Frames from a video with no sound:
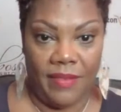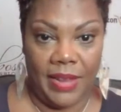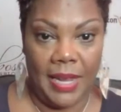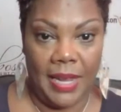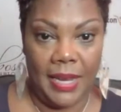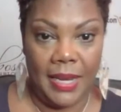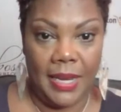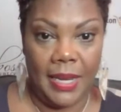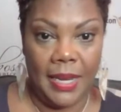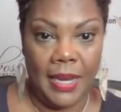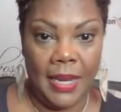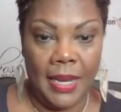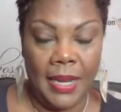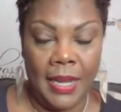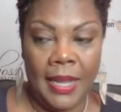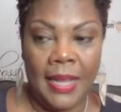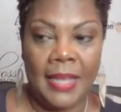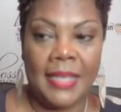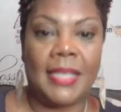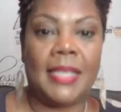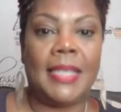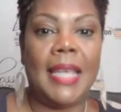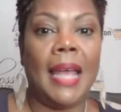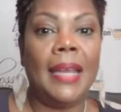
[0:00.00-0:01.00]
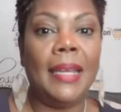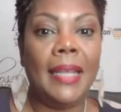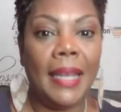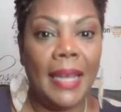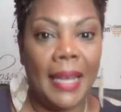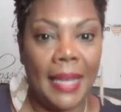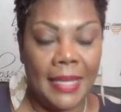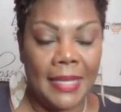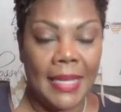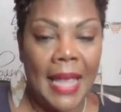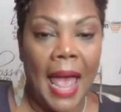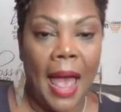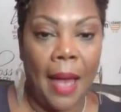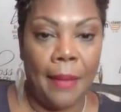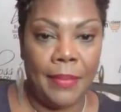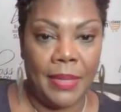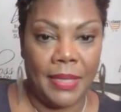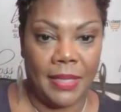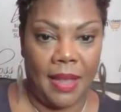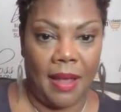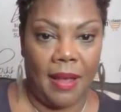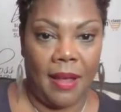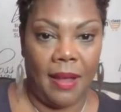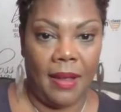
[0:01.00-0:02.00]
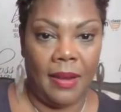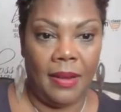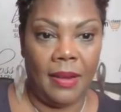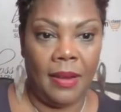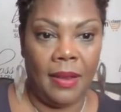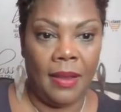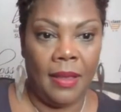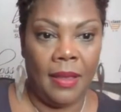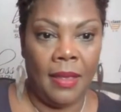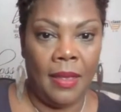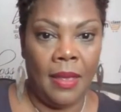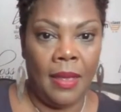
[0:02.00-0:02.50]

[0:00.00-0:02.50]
of it, send it into Amazon,